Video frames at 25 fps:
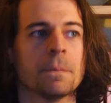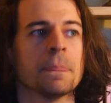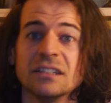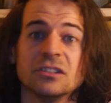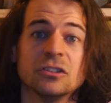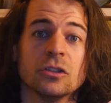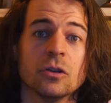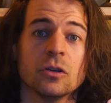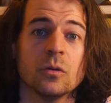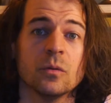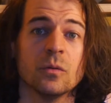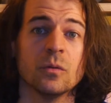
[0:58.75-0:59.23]
And
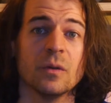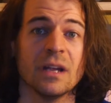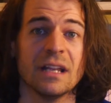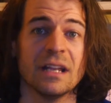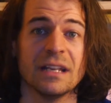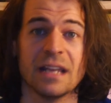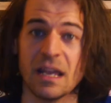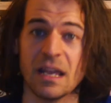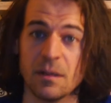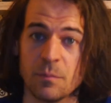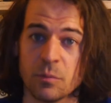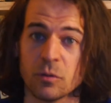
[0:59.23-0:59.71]
so
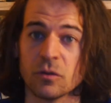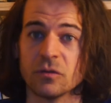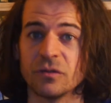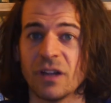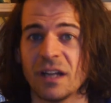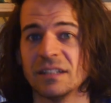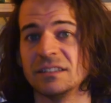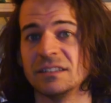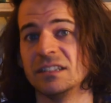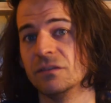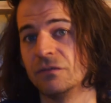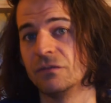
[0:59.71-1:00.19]
in April of
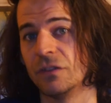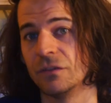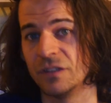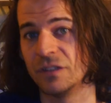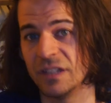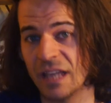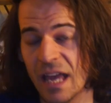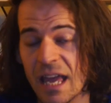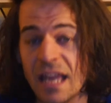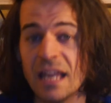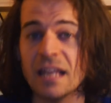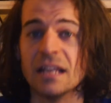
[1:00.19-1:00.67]

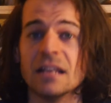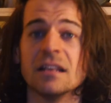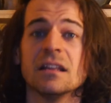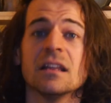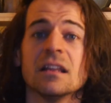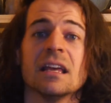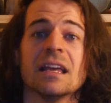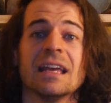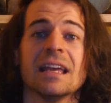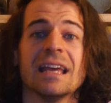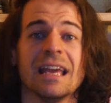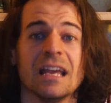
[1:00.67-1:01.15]

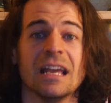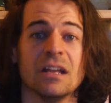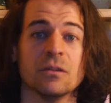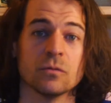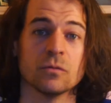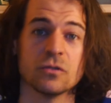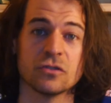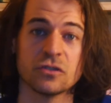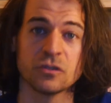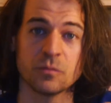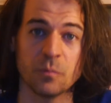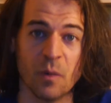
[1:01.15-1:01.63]
1958, in
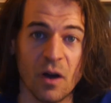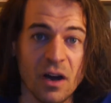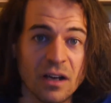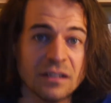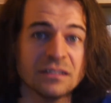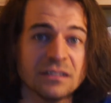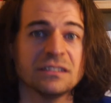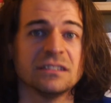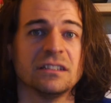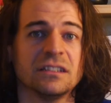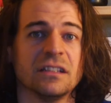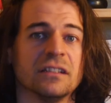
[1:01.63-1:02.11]

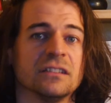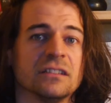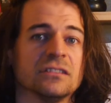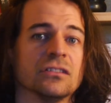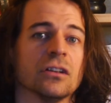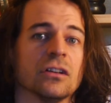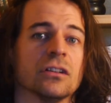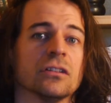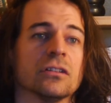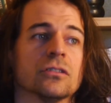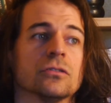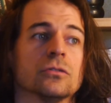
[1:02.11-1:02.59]
response to this
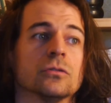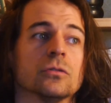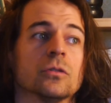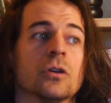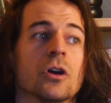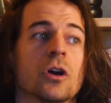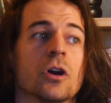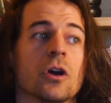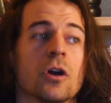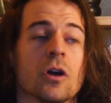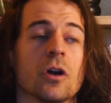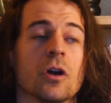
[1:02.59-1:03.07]
article,